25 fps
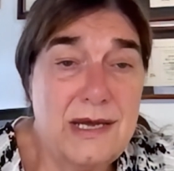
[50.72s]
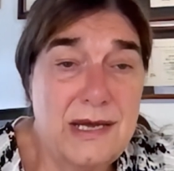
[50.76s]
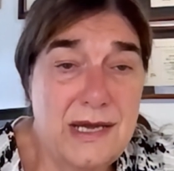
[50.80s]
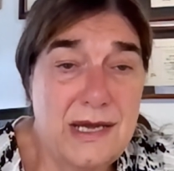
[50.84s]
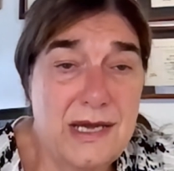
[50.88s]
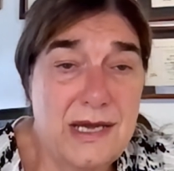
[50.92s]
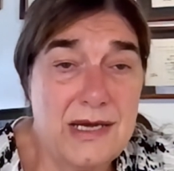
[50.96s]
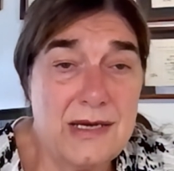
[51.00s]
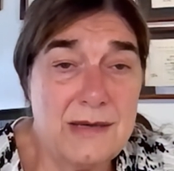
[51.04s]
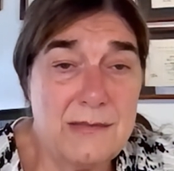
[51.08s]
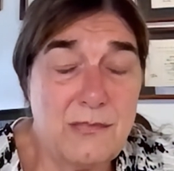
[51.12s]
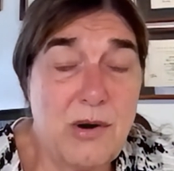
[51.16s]

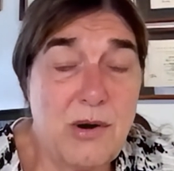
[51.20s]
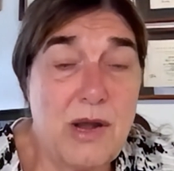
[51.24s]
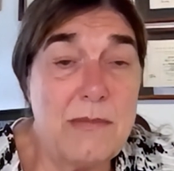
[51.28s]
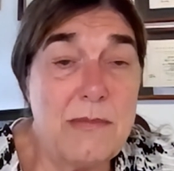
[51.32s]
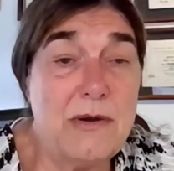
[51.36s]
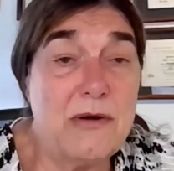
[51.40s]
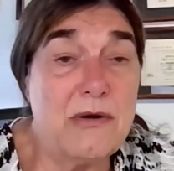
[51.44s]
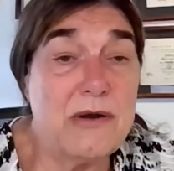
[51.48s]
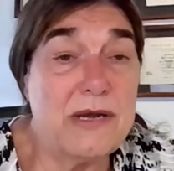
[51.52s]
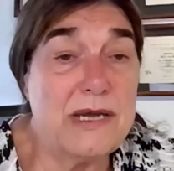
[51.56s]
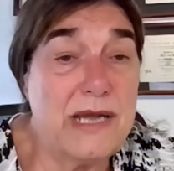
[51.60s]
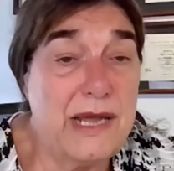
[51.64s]
the
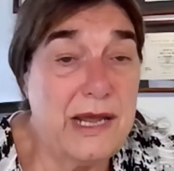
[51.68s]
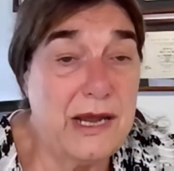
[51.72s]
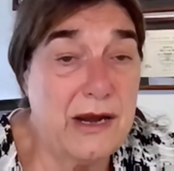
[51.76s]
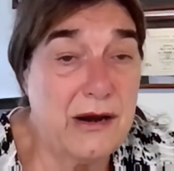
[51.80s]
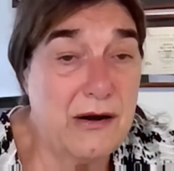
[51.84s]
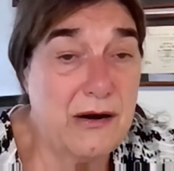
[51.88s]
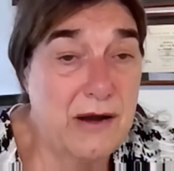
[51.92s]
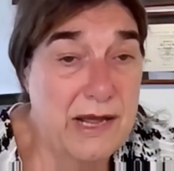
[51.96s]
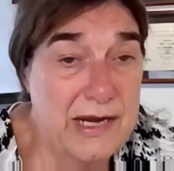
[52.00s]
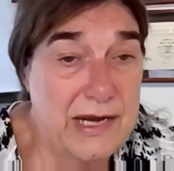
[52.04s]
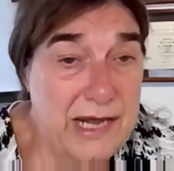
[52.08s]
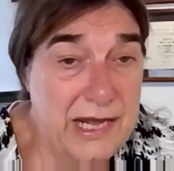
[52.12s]
primary
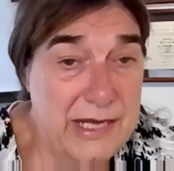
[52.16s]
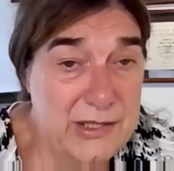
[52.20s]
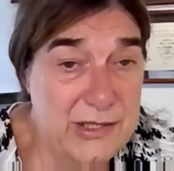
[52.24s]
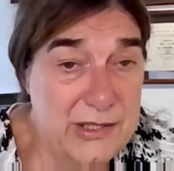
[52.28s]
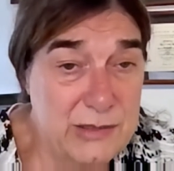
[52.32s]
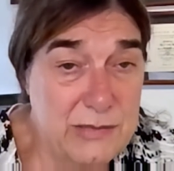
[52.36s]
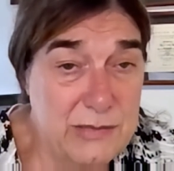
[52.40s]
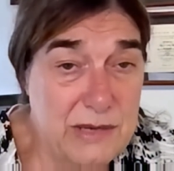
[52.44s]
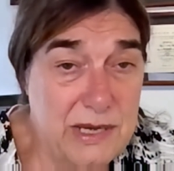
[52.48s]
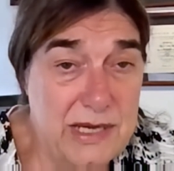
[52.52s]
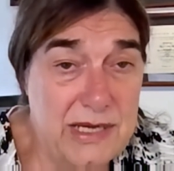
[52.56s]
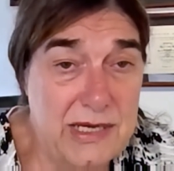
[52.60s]
care and
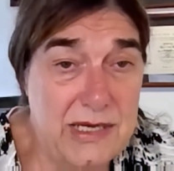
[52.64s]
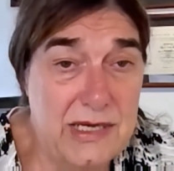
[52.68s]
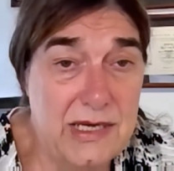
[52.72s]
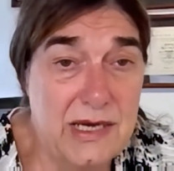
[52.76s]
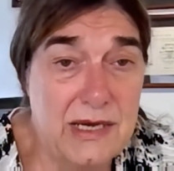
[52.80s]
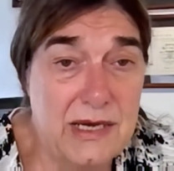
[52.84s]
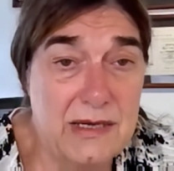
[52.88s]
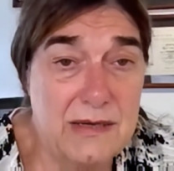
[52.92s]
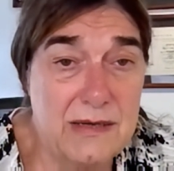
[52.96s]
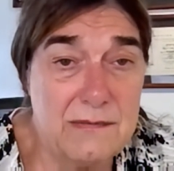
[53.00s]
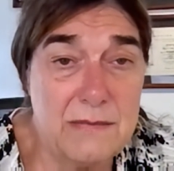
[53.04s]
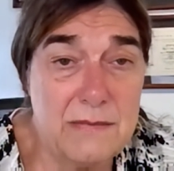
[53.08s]
SMA
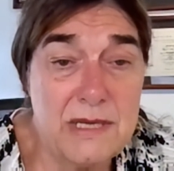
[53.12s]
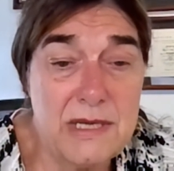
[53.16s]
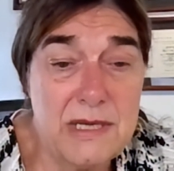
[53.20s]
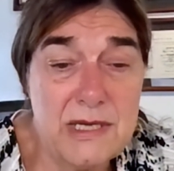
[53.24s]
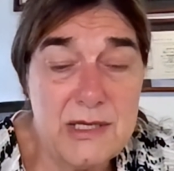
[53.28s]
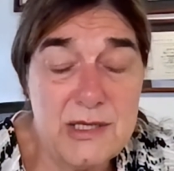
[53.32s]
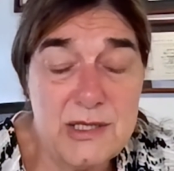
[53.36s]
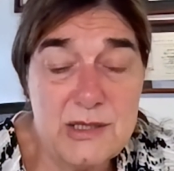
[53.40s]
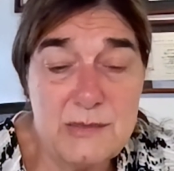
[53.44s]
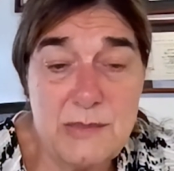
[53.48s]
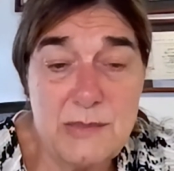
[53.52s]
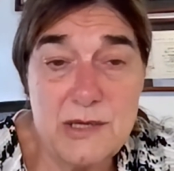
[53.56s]

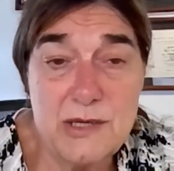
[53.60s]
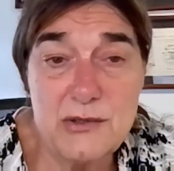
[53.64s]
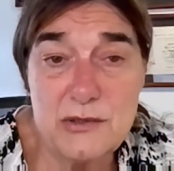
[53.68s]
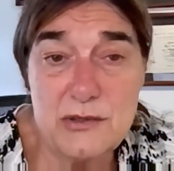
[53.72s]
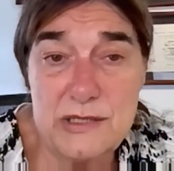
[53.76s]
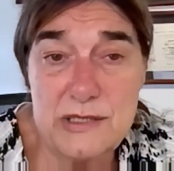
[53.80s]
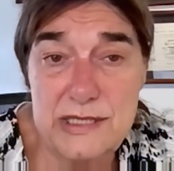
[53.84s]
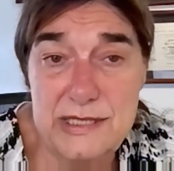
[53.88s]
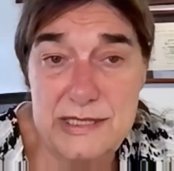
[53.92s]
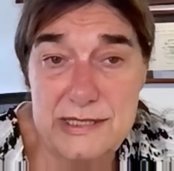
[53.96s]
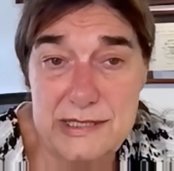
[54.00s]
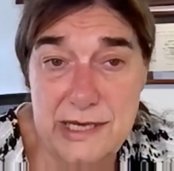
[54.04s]

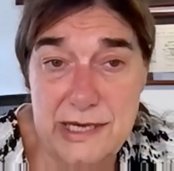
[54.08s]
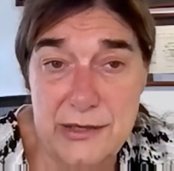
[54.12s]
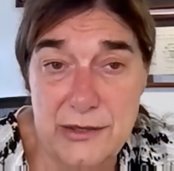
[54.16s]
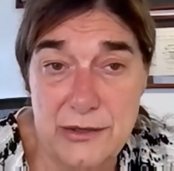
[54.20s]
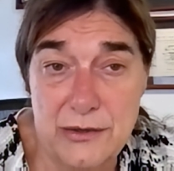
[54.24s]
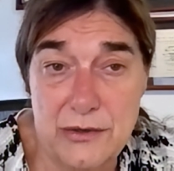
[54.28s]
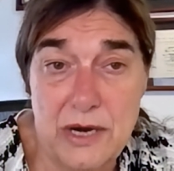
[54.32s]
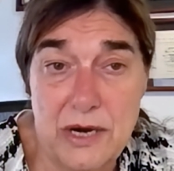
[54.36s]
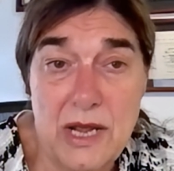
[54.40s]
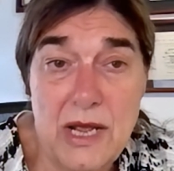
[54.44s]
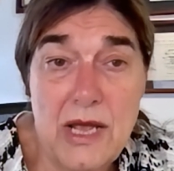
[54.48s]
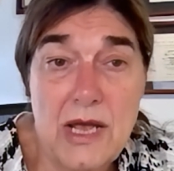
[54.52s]
specialty
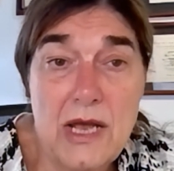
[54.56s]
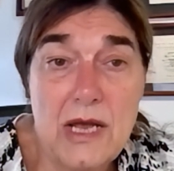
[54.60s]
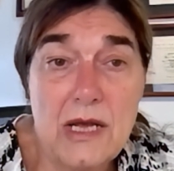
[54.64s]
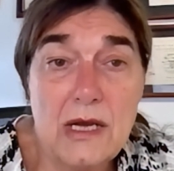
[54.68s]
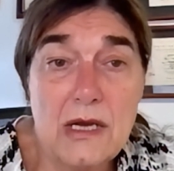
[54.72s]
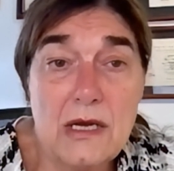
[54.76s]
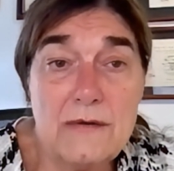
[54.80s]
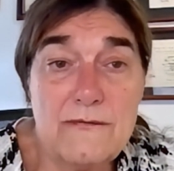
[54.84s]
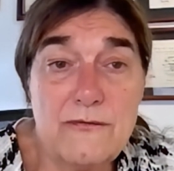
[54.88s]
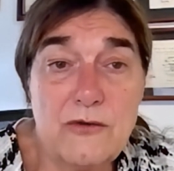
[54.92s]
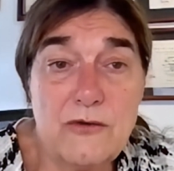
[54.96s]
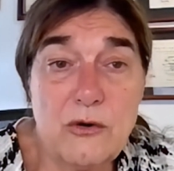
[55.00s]
center,
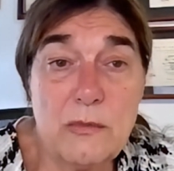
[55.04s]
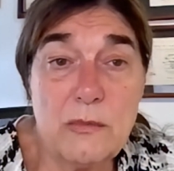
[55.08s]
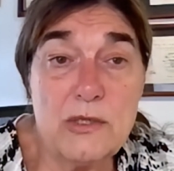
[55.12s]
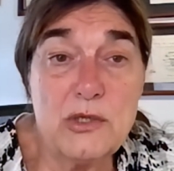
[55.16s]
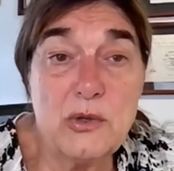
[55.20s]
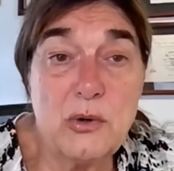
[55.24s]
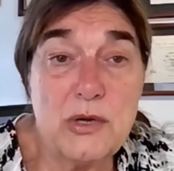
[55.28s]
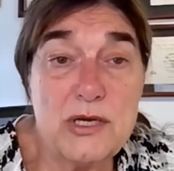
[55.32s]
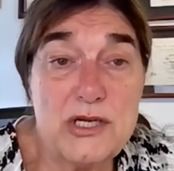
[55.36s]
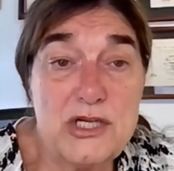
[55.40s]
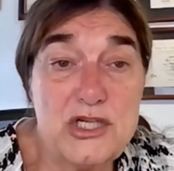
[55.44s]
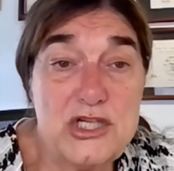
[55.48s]

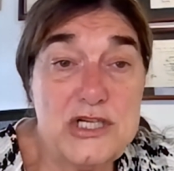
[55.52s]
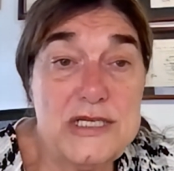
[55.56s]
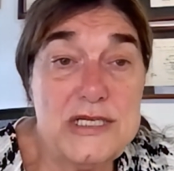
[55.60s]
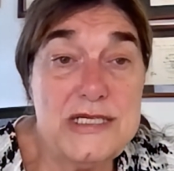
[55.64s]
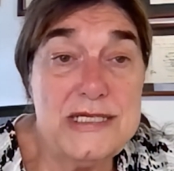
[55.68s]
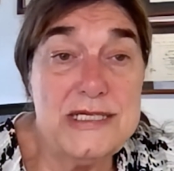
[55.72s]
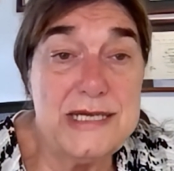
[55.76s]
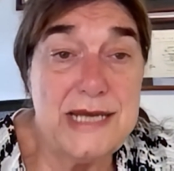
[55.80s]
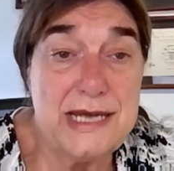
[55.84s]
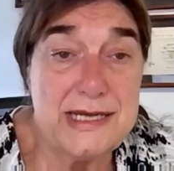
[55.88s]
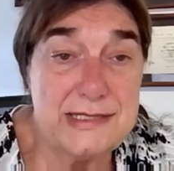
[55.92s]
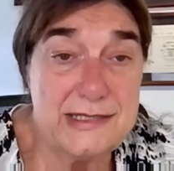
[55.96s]
confirmatory
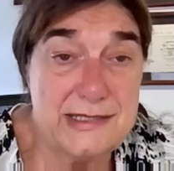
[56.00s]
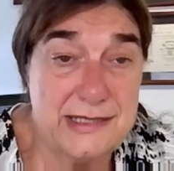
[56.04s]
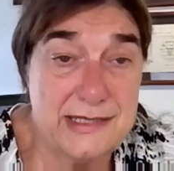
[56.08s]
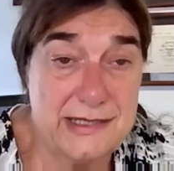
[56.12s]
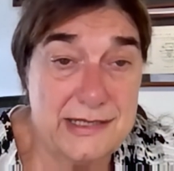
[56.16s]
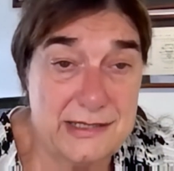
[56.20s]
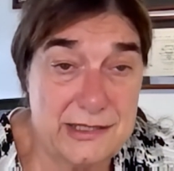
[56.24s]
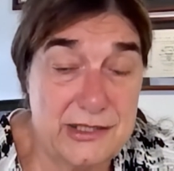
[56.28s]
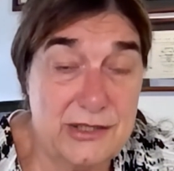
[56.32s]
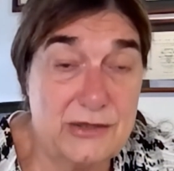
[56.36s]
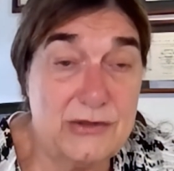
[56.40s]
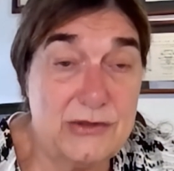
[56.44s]
gene testing
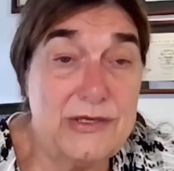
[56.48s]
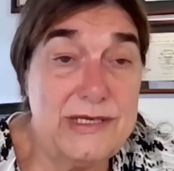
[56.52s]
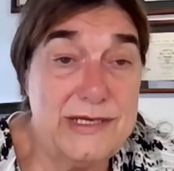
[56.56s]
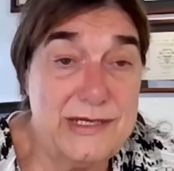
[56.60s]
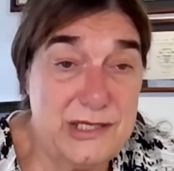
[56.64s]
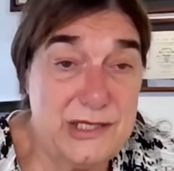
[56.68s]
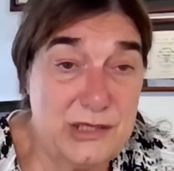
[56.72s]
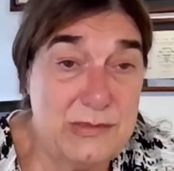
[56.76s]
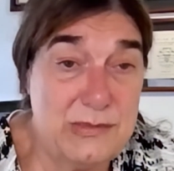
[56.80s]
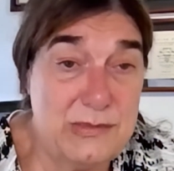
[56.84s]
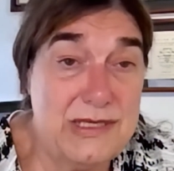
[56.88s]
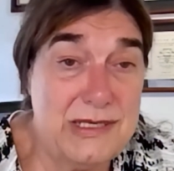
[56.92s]
still
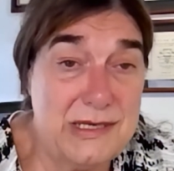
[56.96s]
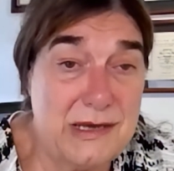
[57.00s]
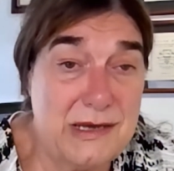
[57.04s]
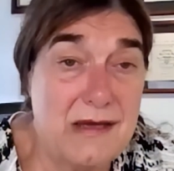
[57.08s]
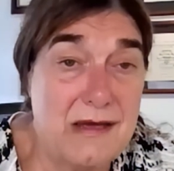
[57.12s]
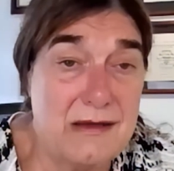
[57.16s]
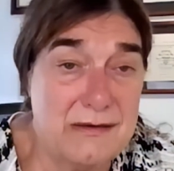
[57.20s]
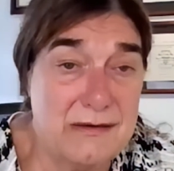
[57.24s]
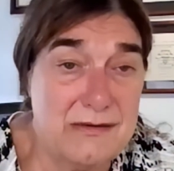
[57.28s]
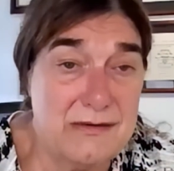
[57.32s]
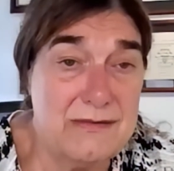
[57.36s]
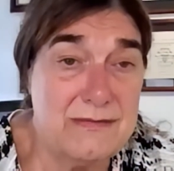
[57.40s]
needs to be
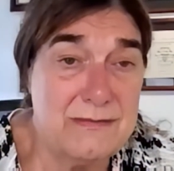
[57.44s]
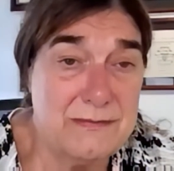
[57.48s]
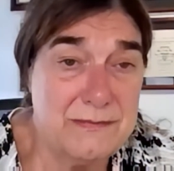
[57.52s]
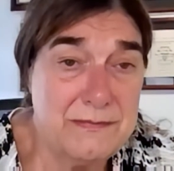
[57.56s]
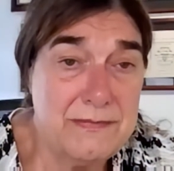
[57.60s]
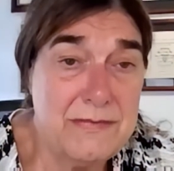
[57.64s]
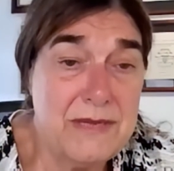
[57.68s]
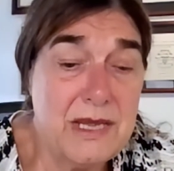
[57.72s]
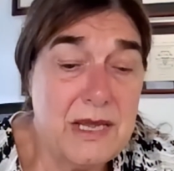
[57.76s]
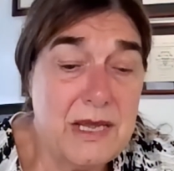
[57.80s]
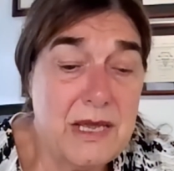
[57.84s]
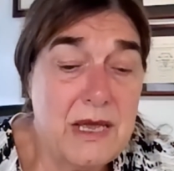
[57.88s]
done.
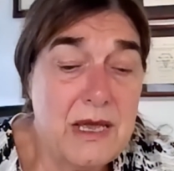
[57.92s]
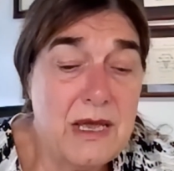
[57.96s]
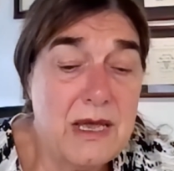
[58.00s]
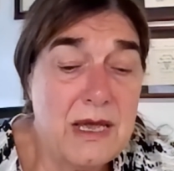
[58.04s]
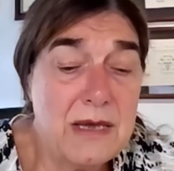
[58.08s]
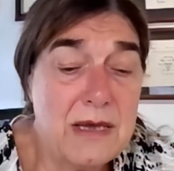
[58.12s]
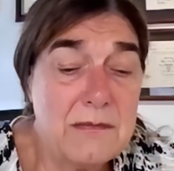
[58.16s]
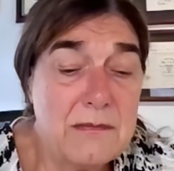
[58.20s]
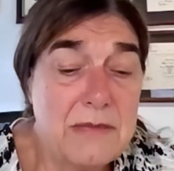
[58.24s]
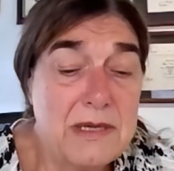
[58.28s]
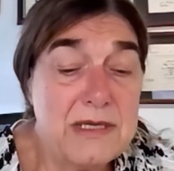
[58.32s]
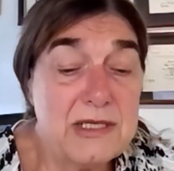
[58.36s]

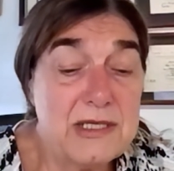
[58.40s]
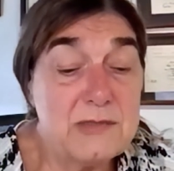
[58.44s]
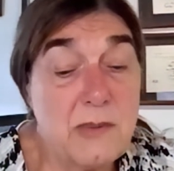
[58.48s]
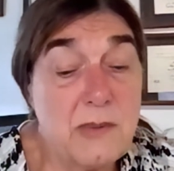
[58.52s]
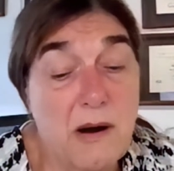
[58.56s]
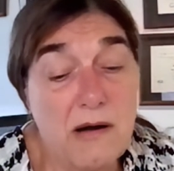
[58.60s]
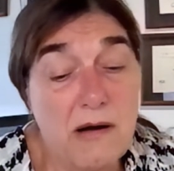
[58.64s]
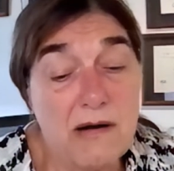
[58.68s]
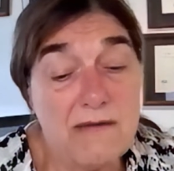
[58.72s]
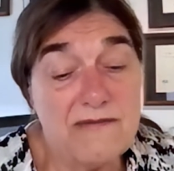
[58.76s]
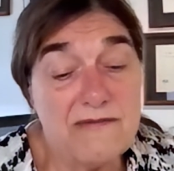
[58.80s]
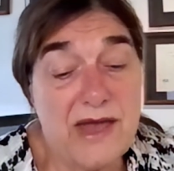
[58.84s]
But as
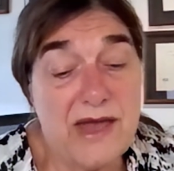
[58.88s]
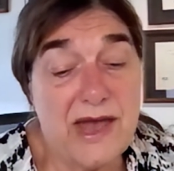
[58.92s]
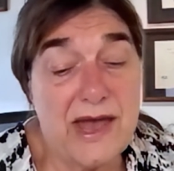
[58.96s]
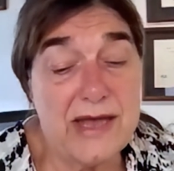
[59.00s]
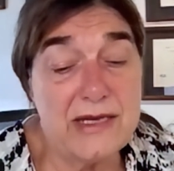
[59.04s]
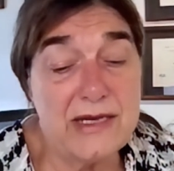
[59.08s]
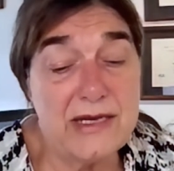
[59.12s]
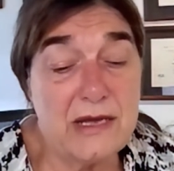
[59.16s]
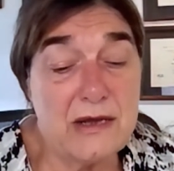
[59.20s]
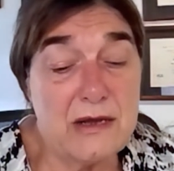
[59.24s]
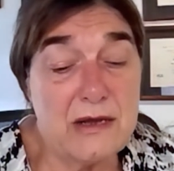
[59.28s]
part of that,